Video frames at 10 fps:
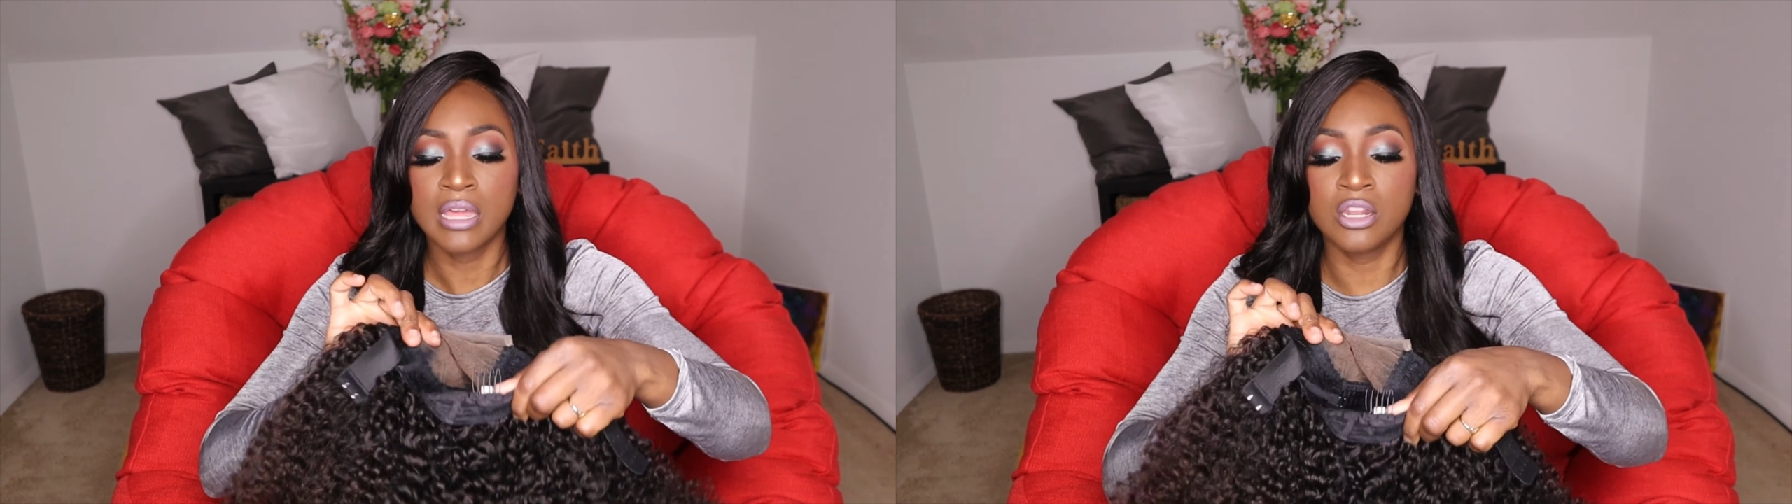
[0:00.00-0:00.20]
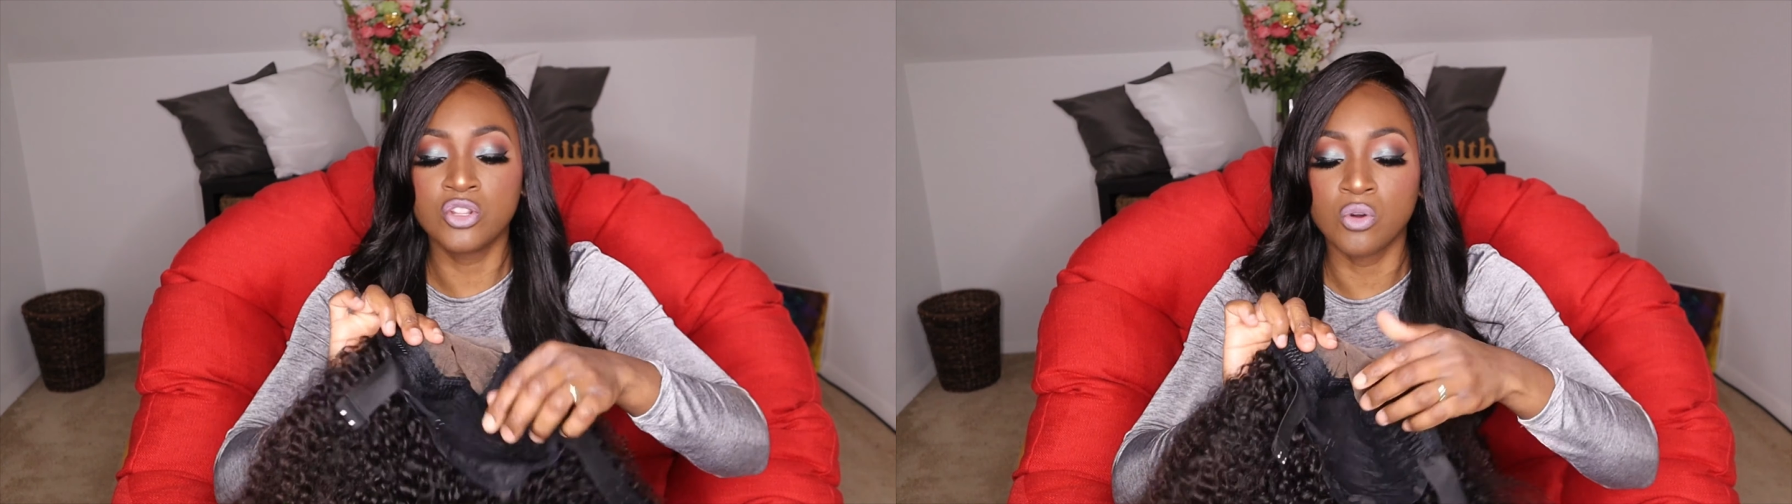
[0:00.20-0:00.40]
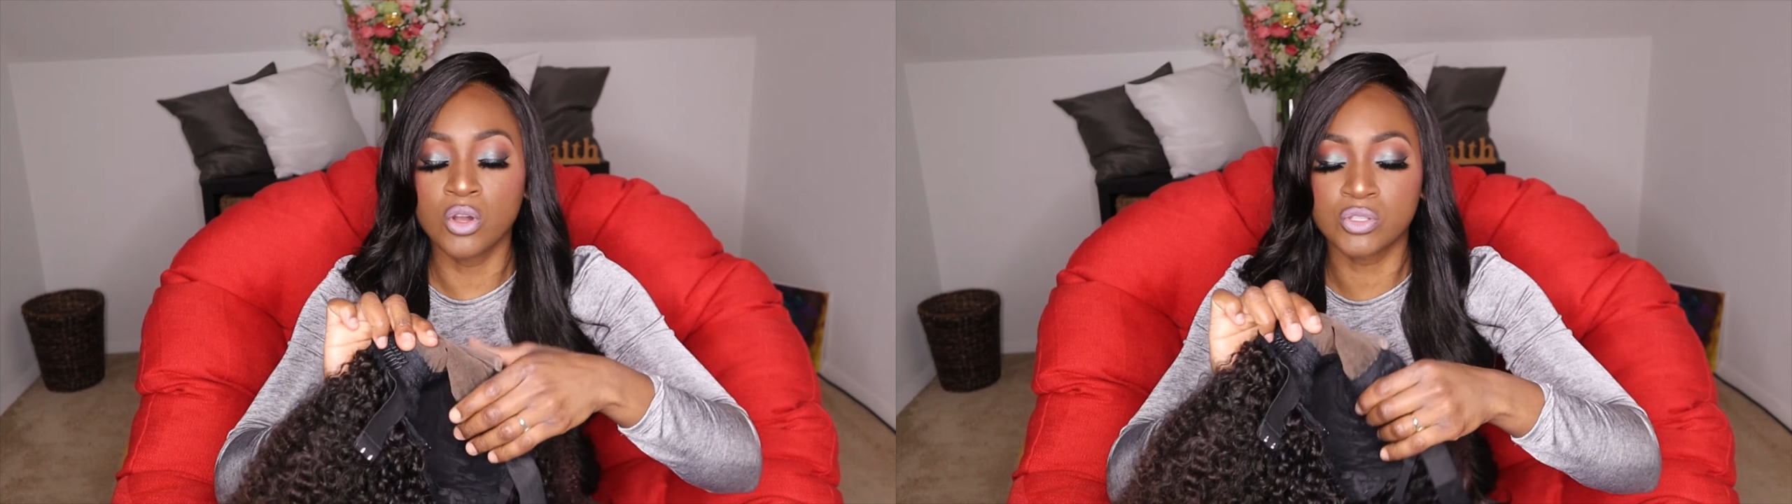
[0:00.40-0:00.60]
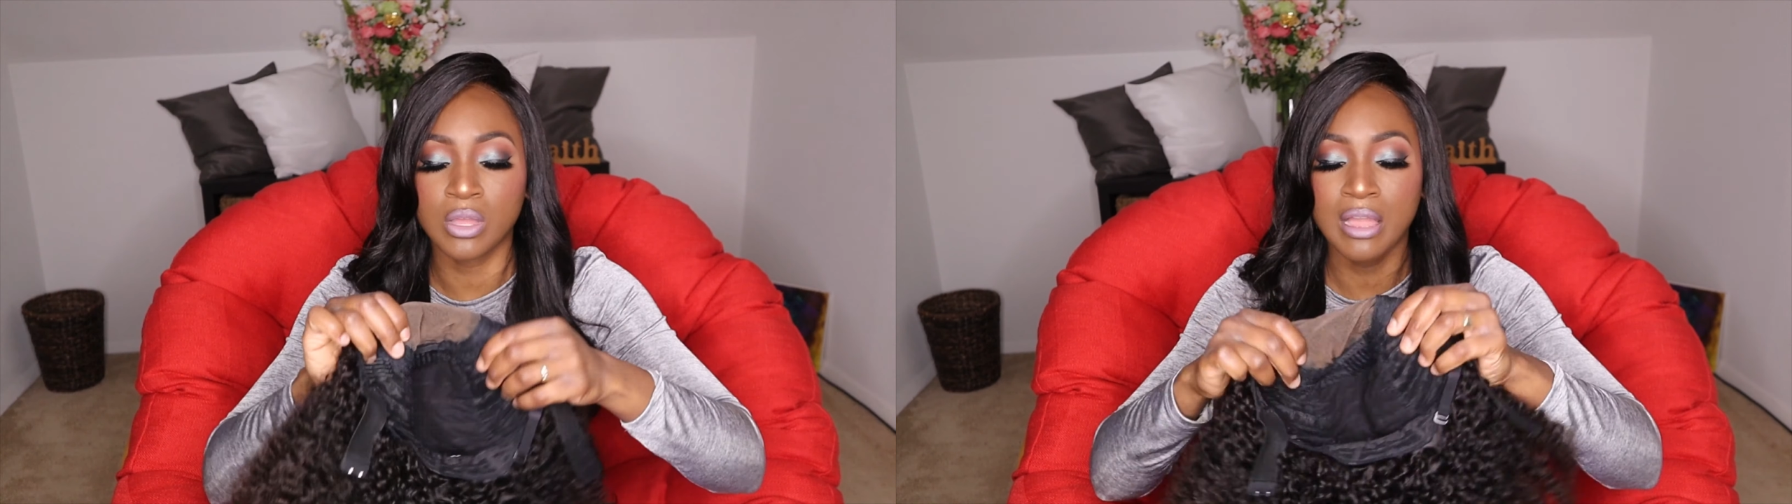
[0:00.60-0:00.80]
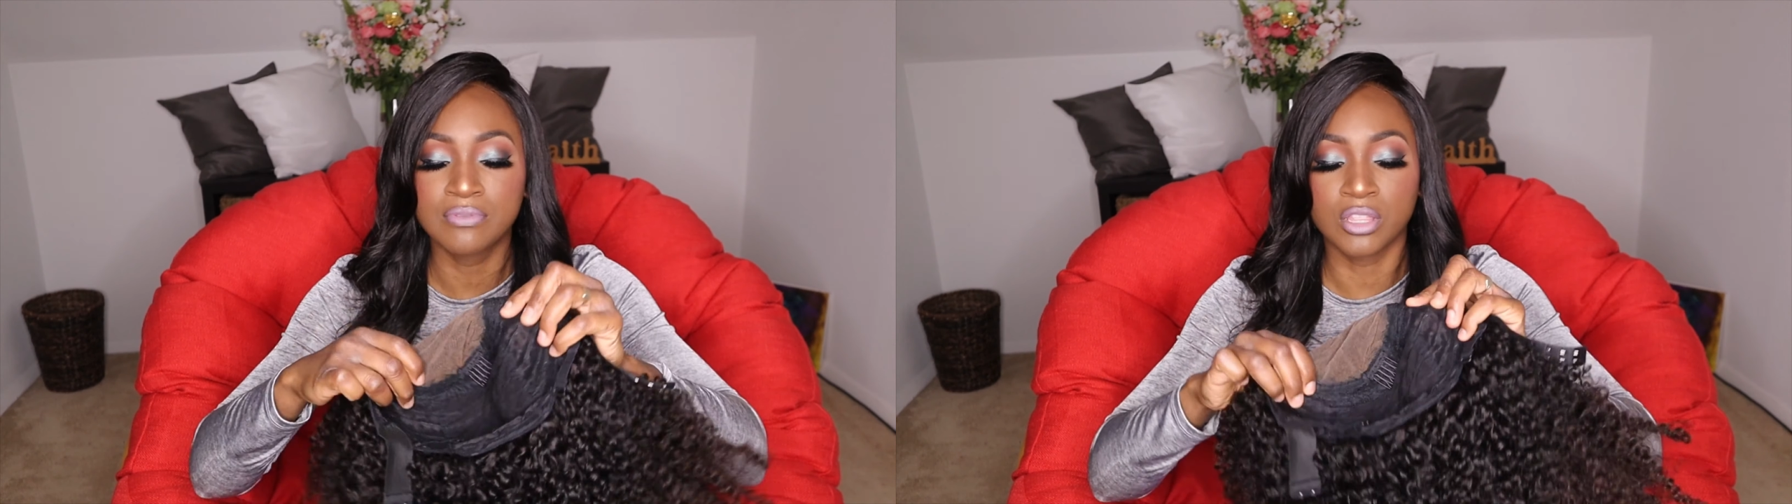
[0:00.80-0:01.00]
And then you also
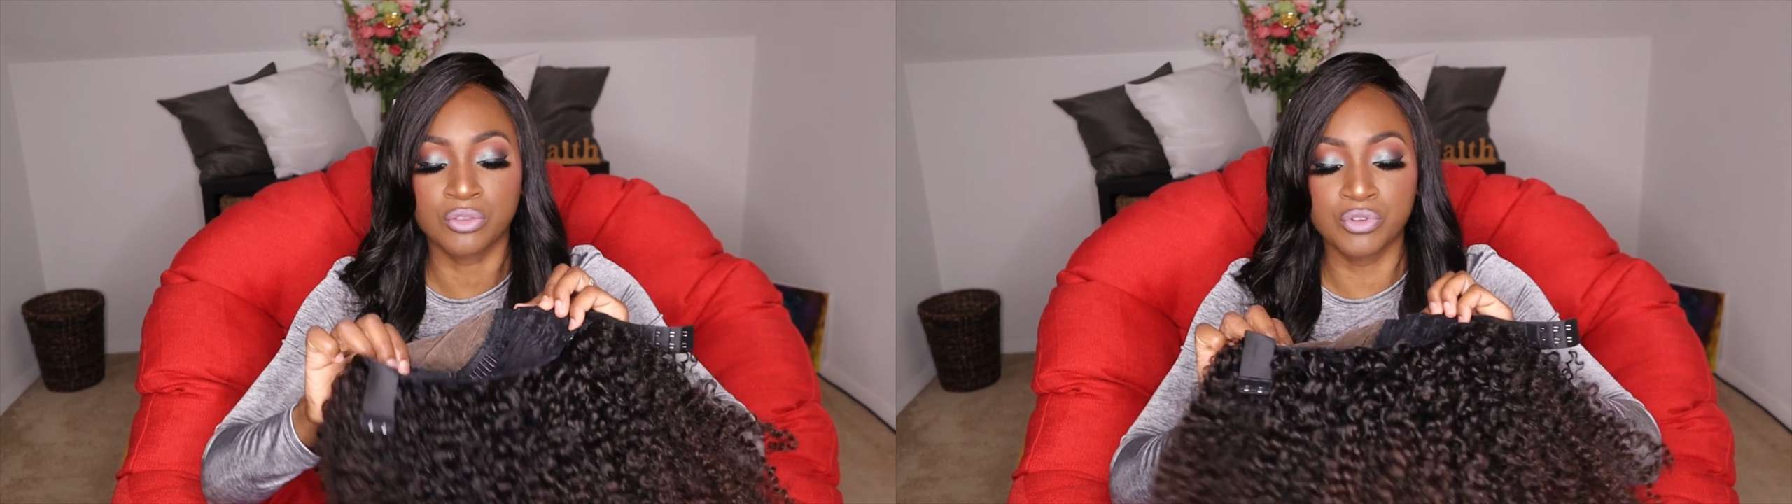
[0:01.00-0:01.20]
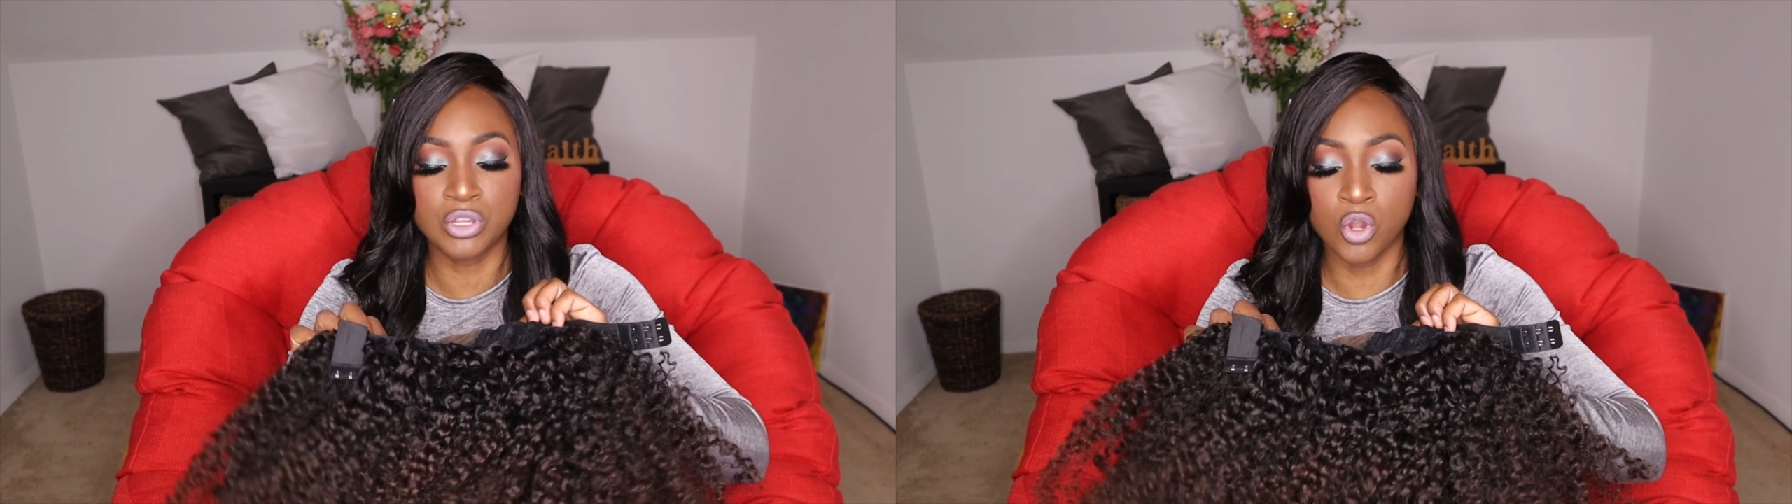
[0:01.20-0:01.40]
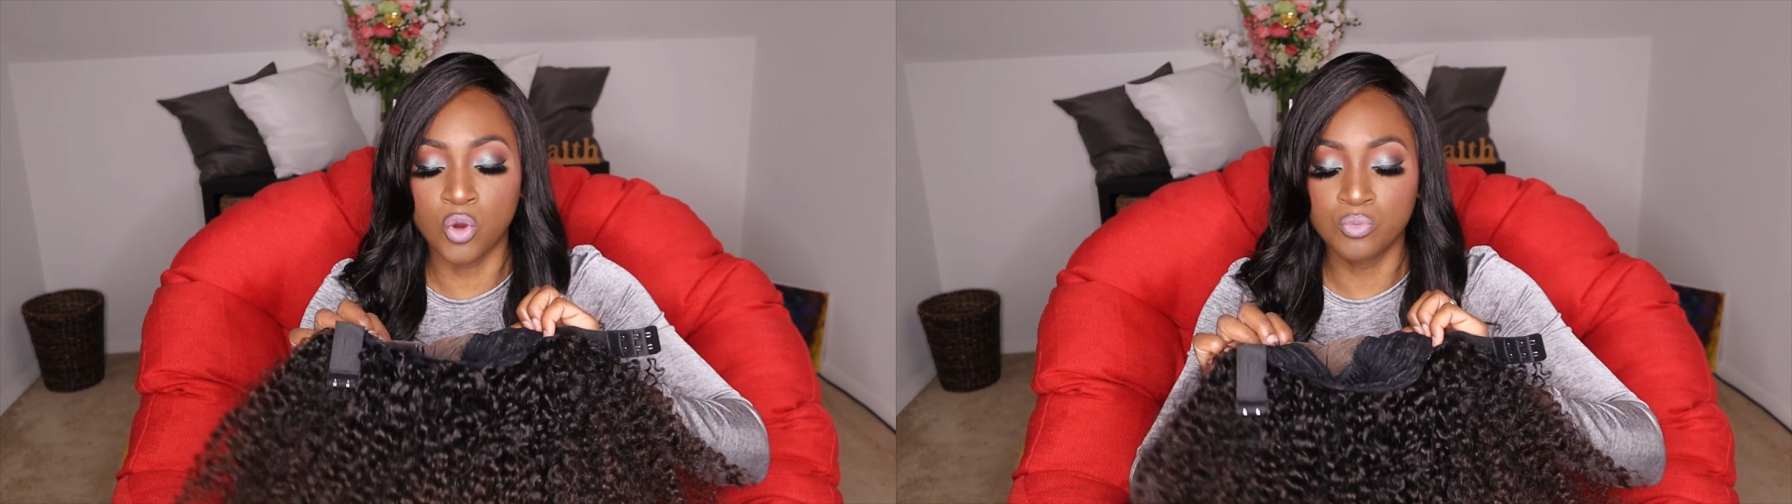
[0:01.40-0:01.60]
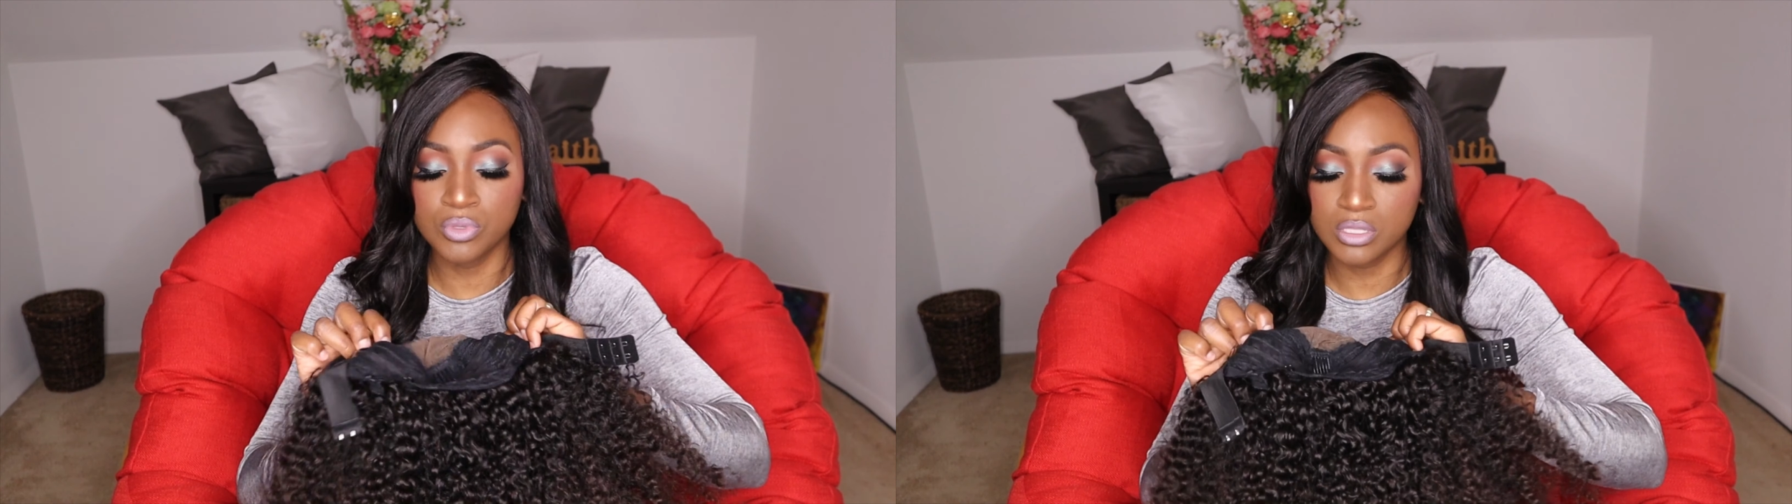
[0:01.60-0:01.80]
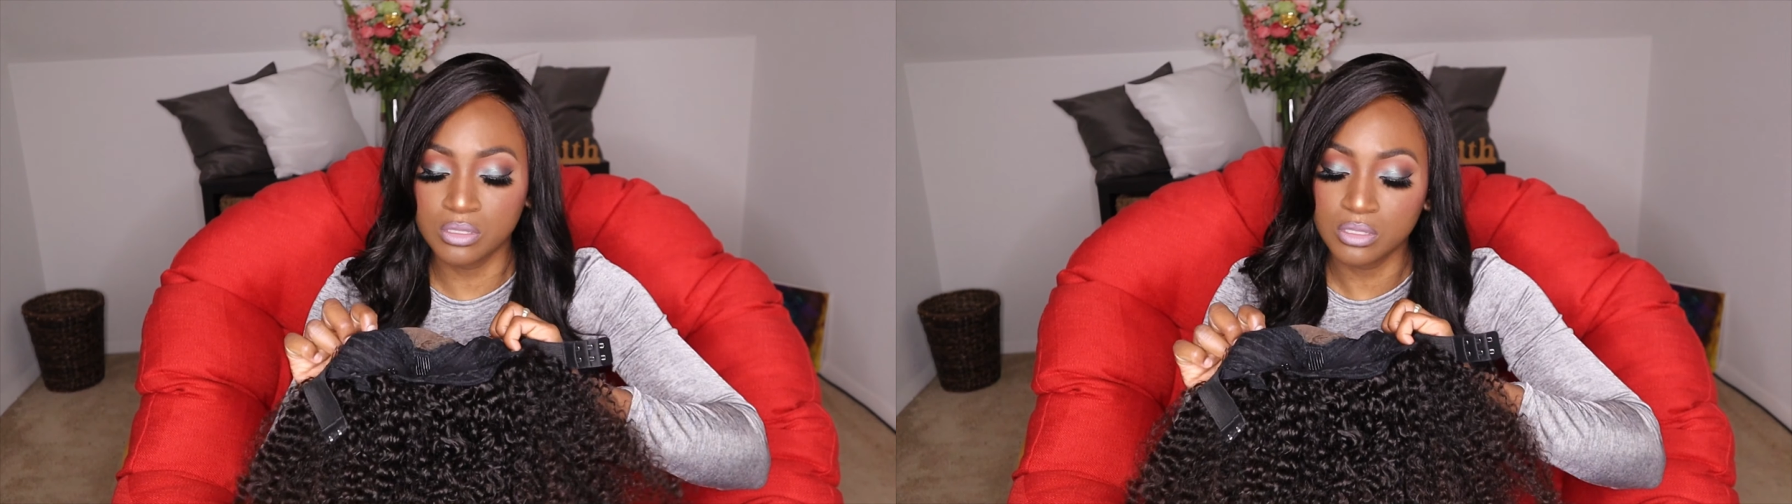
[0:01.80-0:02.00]
have the 3
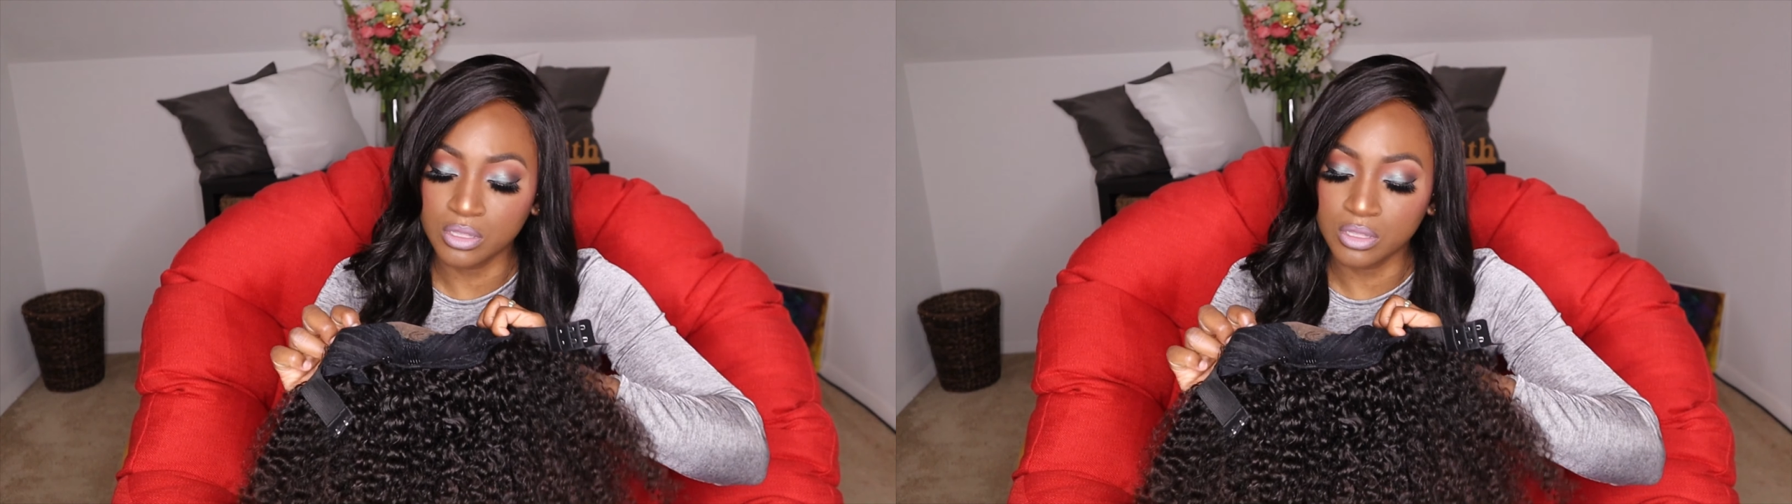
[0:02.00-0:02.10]
combs.